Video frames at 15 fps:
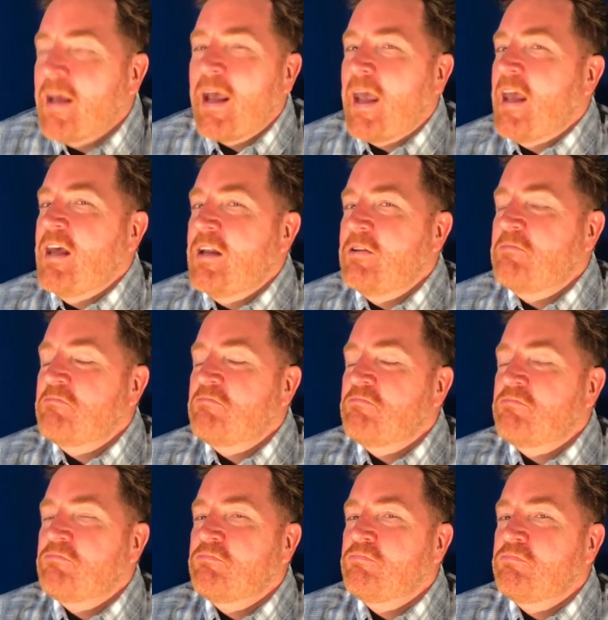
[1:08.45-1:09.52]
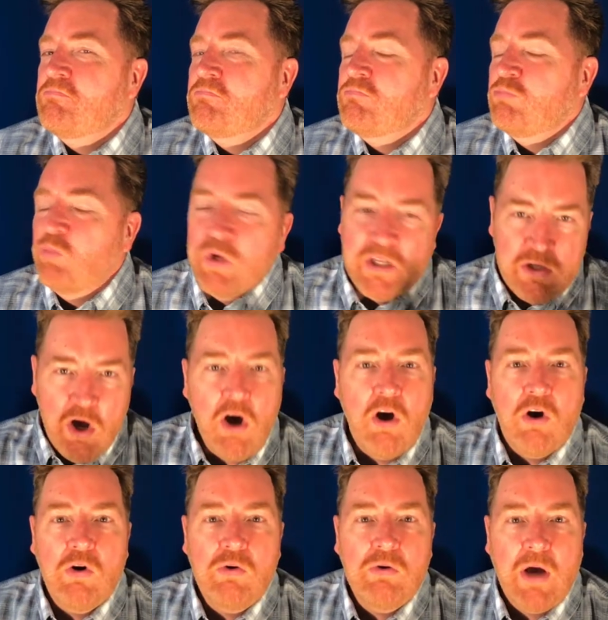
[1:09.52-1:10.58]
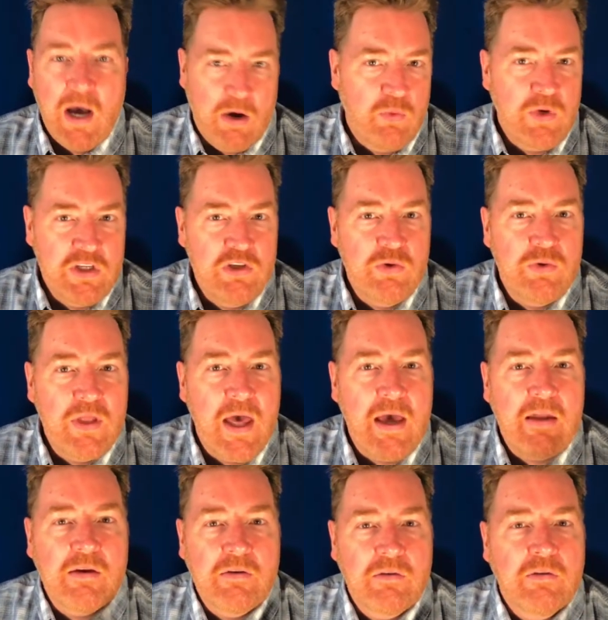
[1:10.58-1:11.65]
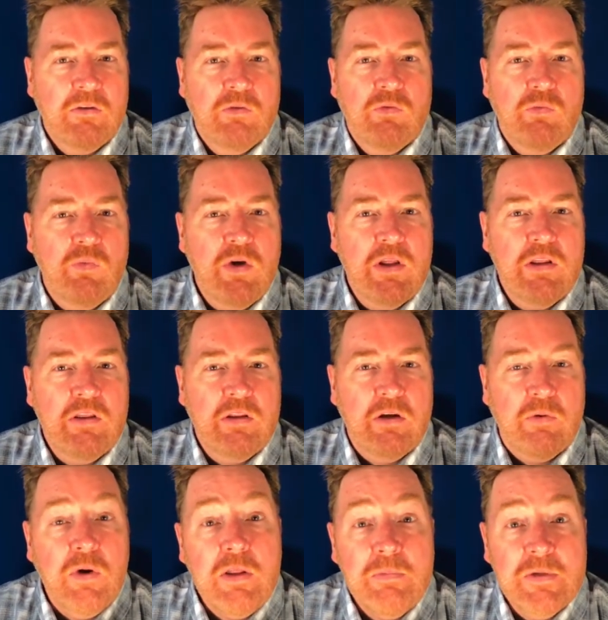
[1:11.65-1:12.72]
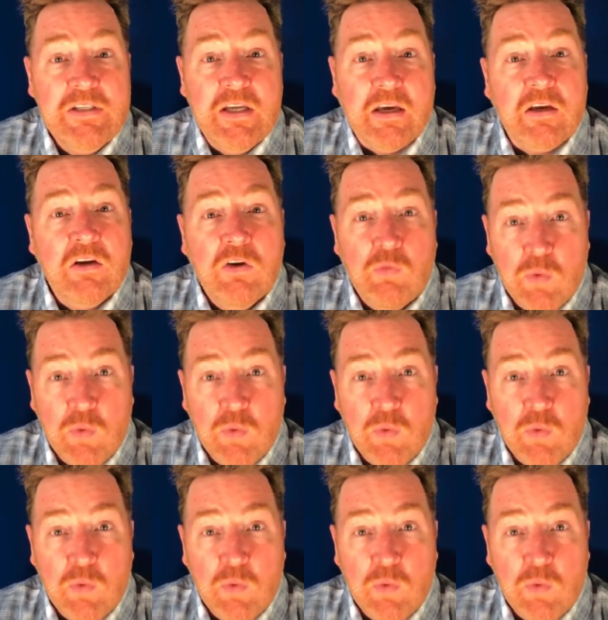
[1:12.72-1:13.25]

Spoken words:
And we know how we do that with arithmetic.